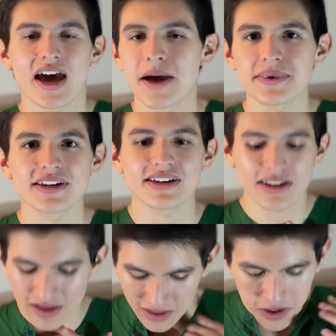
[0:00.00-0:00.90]
I mean,
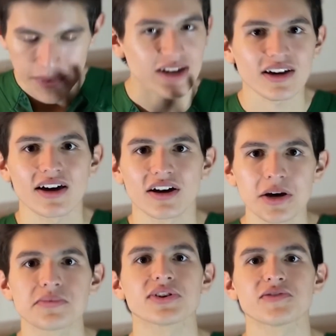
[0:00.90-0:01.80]
oh my god,
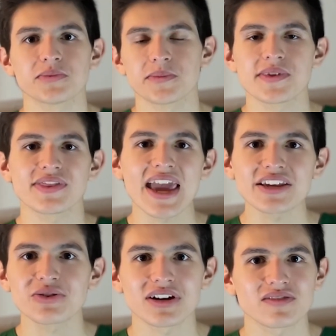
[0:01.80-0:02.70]
unbelievable. But
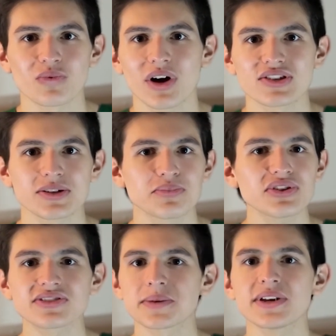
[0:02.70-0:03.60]
thank you guys for watching.
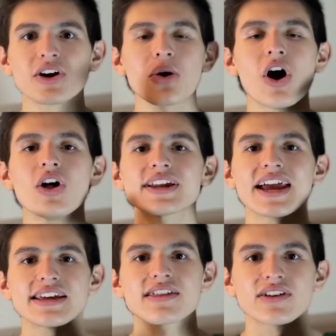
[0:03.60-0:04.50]
Please let me know all and
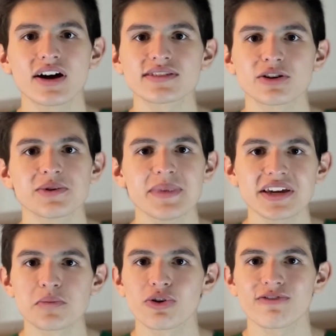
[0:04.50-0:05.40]
any thoughts. I'll be
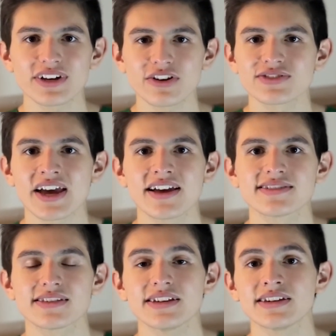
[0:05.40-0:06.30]
making more videos
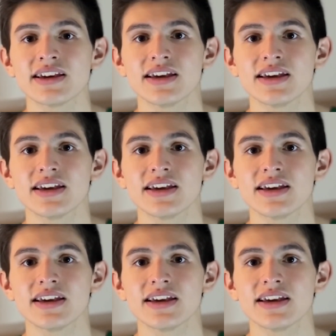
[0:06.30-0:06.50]
as the